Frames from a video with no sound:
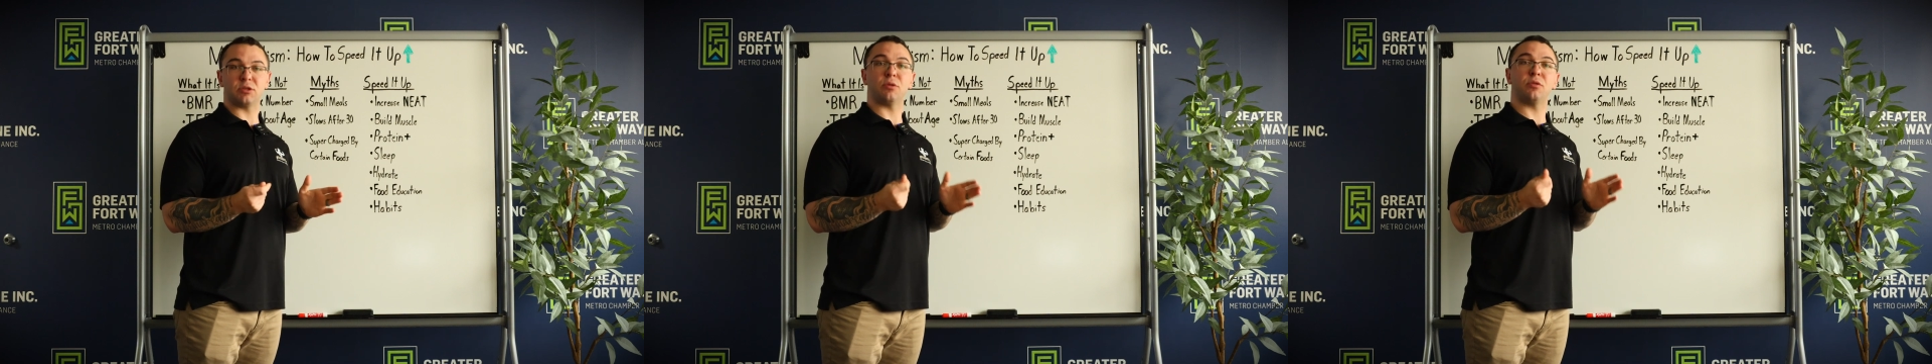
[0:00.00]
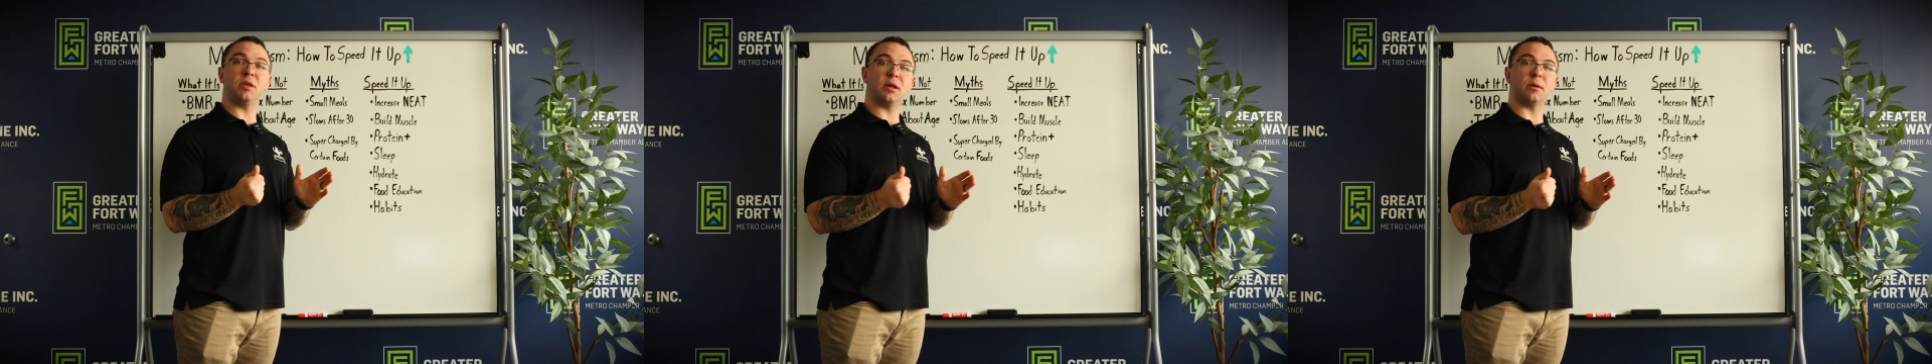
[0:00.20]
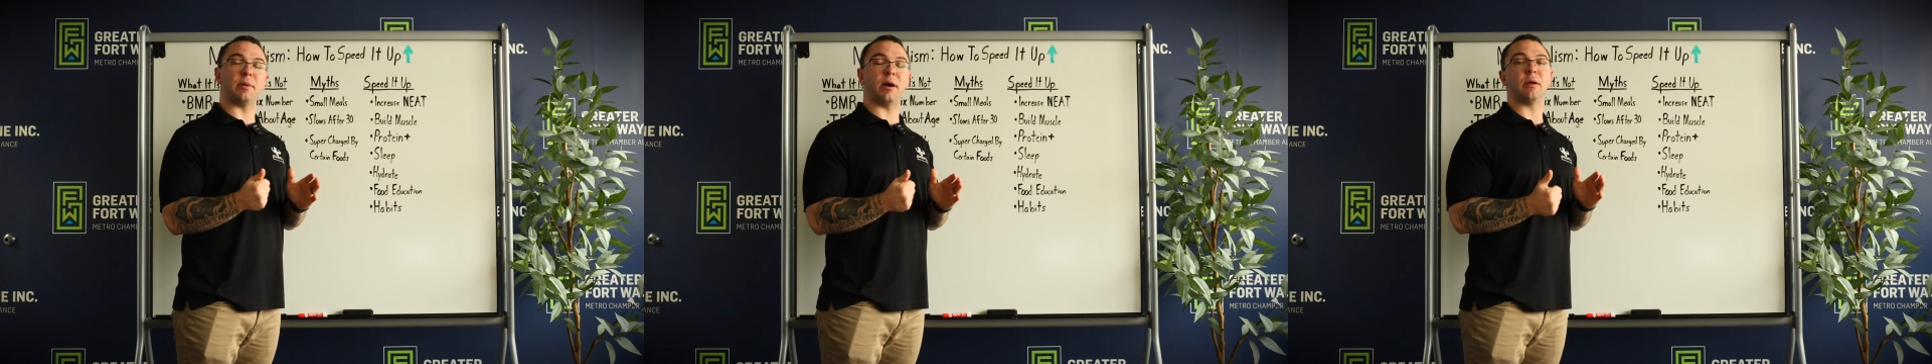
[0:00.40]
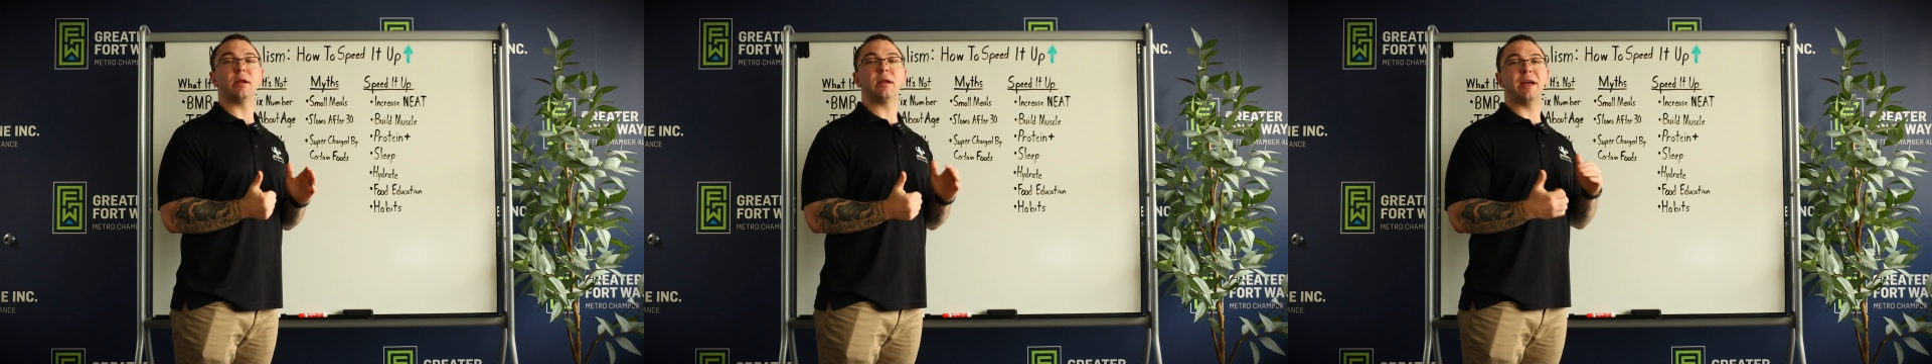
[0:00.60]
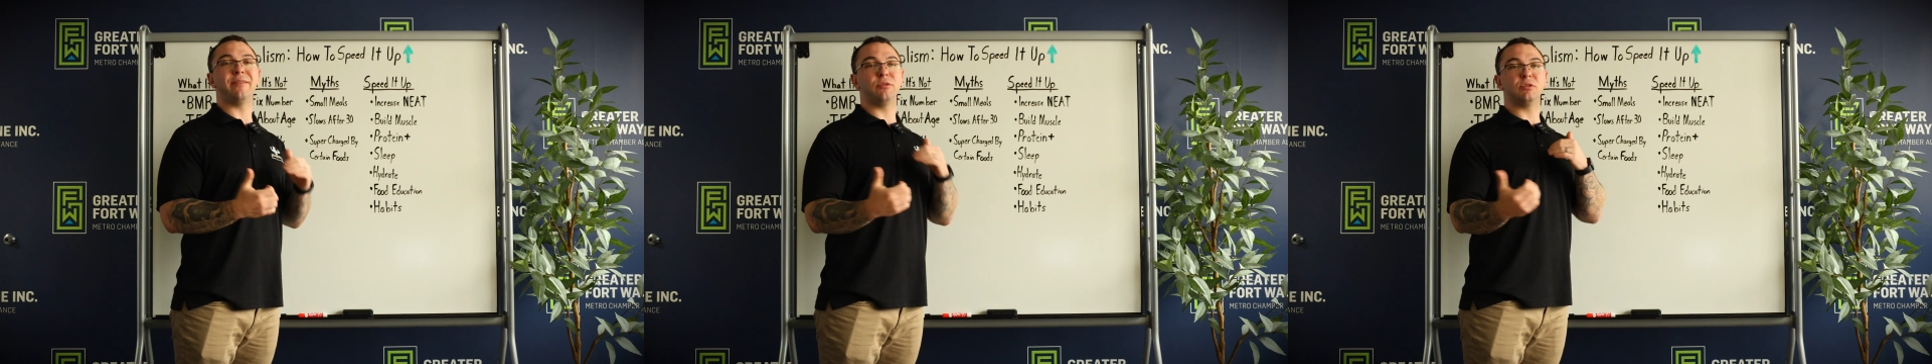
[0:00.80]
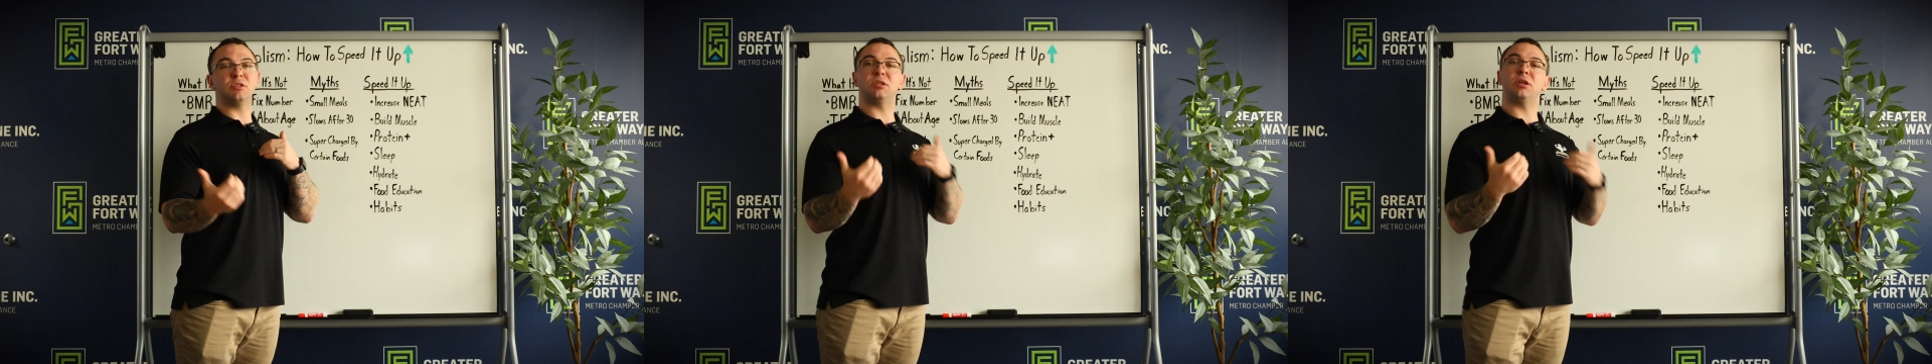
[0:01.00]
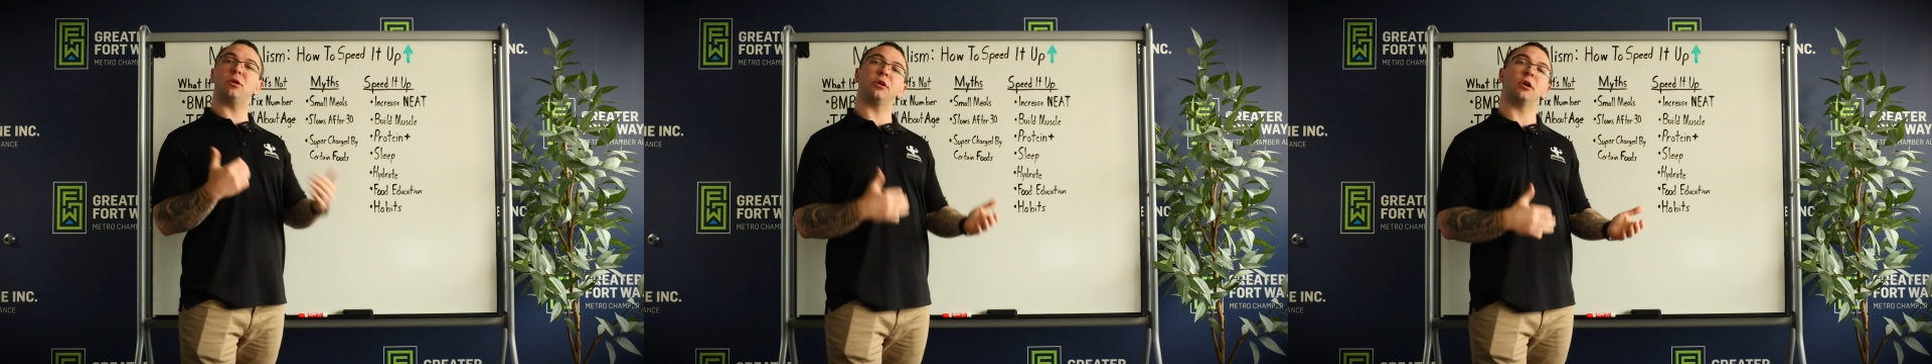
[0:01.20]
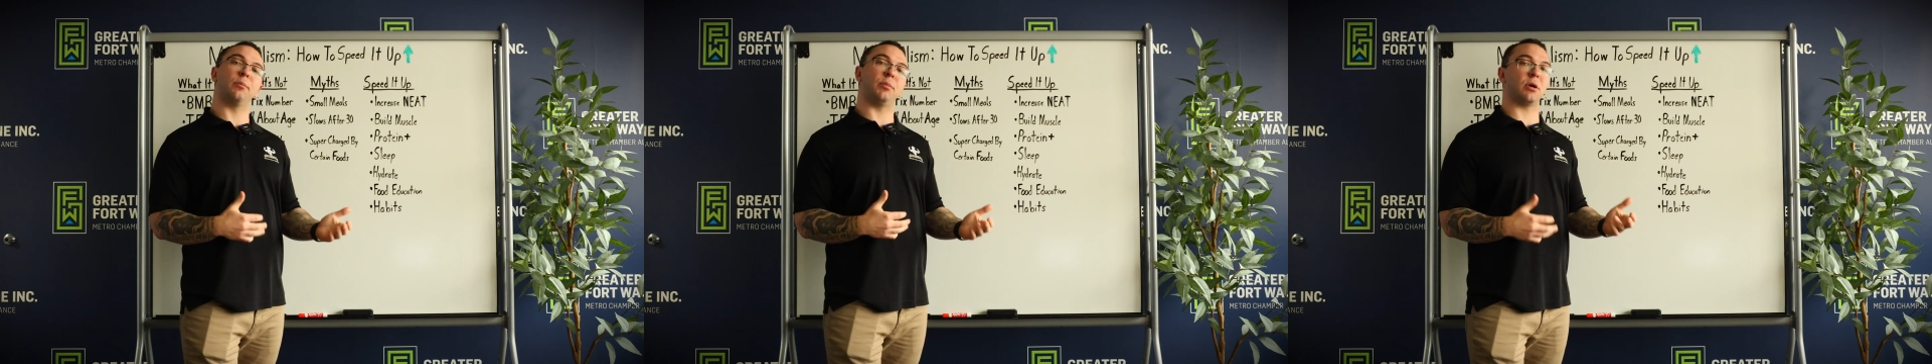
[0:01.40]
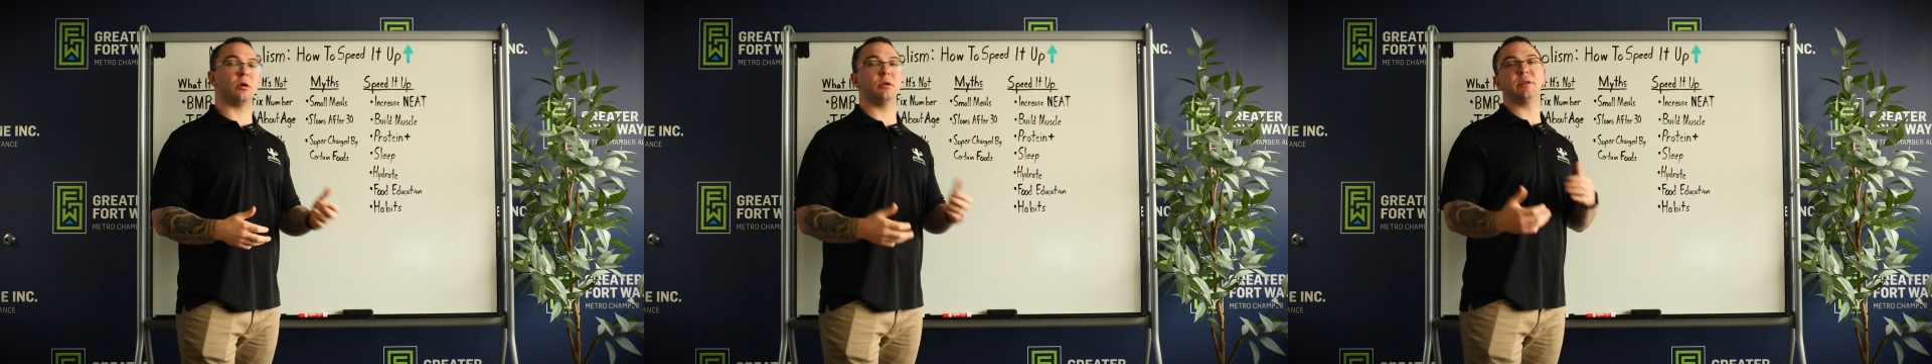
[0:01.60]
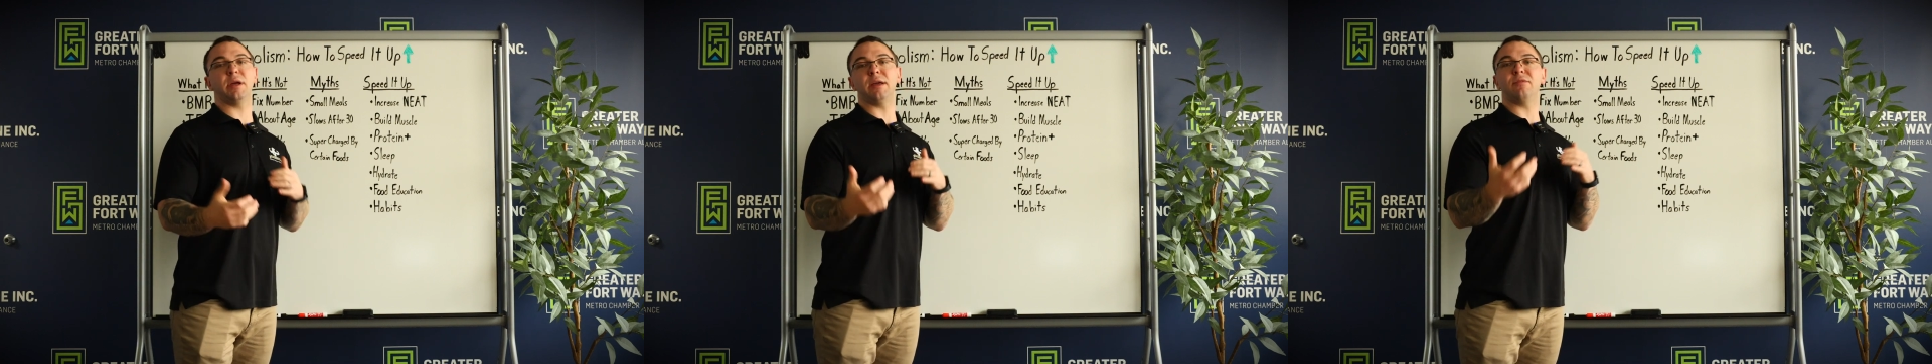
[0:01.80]
So think about, if you sit on your butt
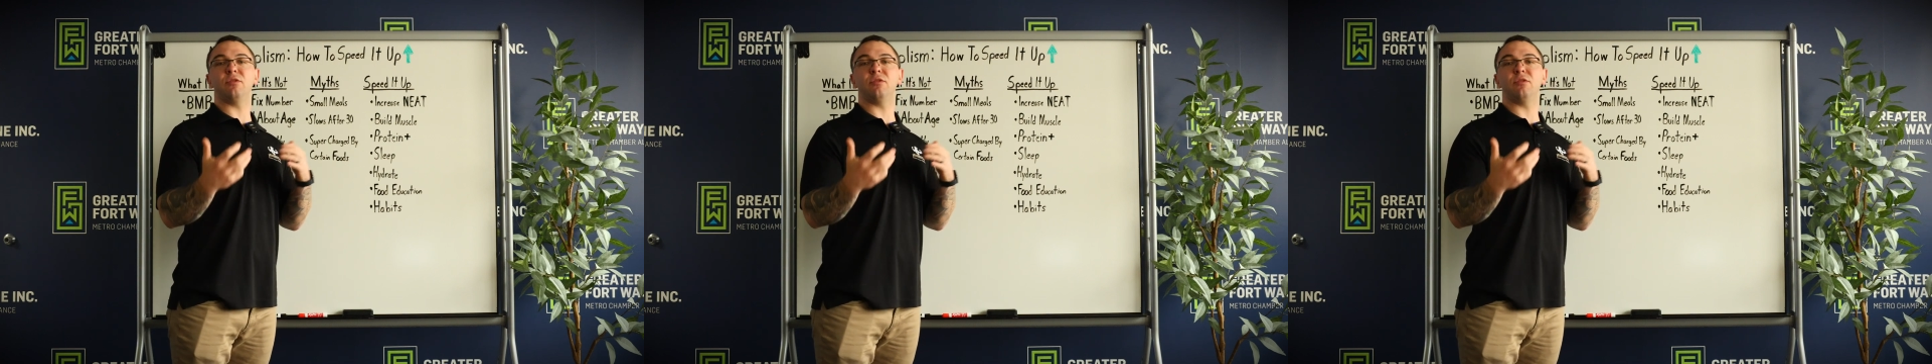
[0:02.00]
all day,